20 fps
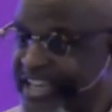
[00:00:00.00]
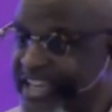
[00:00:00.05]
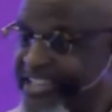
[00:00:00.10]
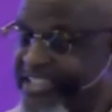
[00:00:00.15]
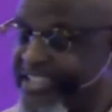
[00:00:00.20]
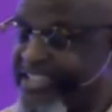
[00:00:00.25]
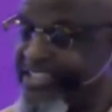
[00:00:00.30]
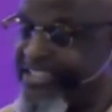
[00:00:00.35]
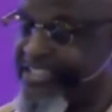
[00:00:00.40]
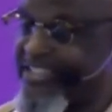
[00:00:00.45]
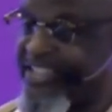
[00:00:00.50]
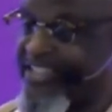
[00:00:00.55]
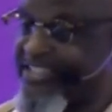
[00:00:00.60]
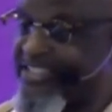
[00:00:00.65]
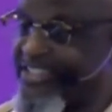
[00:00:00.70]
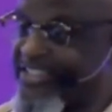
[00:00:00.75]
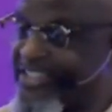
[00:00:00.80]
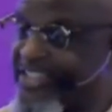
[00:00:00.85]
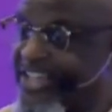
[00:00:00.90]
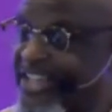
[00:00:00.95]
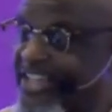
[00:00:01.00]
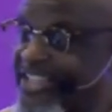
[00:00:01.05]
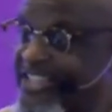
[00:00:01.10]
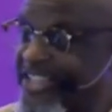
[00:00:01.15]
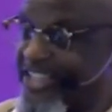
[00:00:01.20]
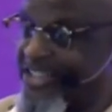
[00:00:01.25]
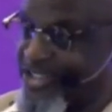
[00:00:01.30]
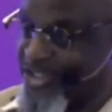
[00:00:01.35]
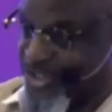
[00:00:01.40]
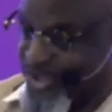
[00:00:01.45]

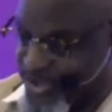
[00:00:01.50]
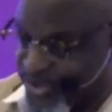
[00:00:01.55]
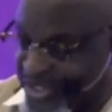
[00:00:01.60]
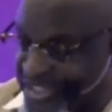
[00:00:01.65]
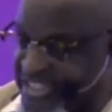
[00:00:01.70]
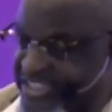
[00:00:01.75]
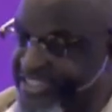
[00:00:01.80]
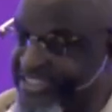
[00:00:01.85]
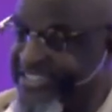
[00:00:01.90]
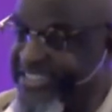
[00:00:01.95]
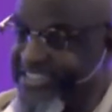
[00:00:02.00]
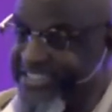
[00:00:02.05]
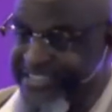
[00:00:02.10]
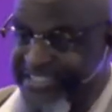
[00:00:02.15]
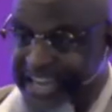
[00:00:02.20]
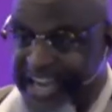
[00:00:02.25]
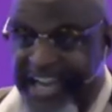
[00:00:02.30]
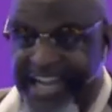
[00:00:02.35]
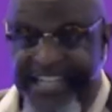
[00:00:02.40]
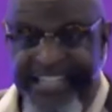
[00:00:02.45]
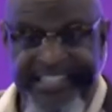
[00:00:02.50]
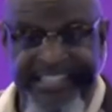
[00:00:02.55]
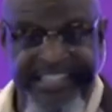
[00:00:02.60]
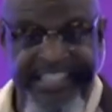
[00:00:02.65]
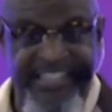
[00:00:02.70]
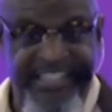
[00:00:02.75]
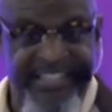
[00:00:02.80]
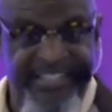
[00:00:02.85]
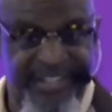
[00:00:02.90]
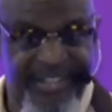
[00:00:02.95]
it triggers anxiety
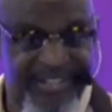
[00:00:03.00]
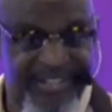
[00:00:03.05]
and those